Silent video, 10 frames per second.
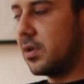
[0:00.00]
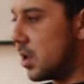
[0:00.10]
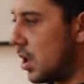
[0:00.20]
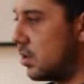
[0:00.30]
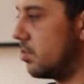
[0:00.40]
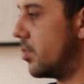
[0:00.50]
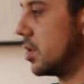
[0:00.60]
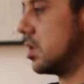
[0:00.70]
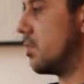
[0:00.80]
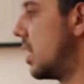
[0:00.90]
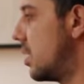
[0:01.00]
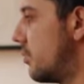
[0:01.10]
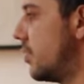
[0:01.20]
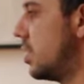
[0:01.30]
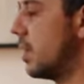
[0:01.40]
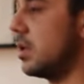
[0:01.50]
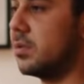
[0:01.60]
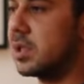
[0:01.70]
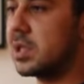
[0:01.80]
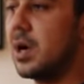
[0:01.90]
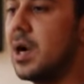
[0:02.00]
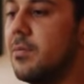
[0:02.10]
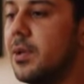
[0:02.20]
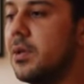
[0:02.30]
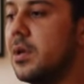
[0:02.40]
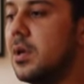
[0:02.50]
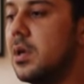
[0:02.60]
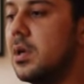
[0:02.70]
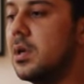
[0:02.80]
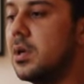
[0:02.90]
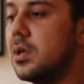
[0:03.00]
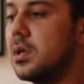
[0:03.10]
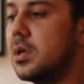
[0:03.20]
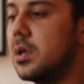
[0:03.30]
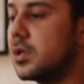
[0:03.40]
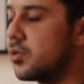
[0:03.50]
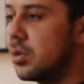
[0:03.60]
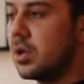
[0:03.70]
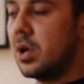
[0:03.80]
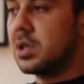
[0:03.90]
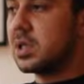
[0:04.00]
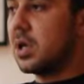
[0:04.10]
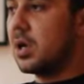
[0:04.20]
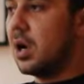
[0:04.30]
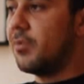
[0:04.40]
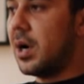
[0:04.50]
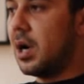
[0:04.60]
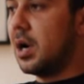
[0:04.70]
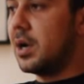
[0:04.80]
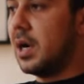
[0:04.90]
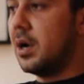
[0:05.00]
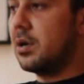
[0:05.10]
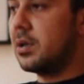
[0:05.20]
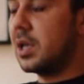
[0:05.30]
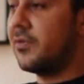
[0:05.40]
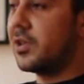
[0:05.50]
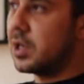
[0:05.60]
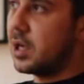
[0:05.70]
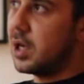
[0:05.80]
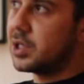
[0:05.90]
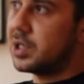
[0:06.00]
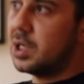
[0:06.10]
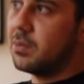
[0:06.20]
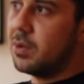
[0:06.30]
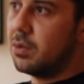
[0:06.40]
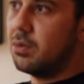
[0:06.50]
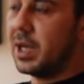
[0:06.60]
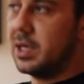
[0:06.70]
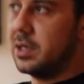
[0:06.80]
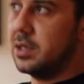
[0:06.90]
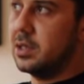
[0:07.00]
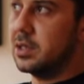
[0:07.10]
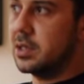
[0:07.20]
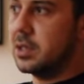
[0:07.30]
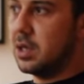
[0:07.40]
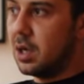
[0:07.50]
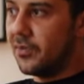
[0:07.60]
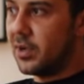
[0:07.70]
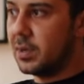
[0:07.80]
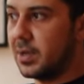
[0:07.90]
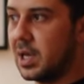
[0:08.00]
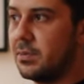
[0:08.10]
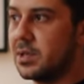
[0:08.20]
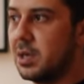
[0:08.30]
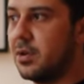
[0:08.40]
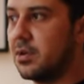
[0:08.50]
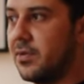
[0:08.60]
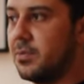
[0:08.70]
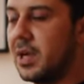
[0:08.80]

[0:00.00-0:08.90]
I've got loads of books about it, I read about it all the time, and I draw lots, and a lot of my art now, even in the last year, my wall paintings, a lot of it became typography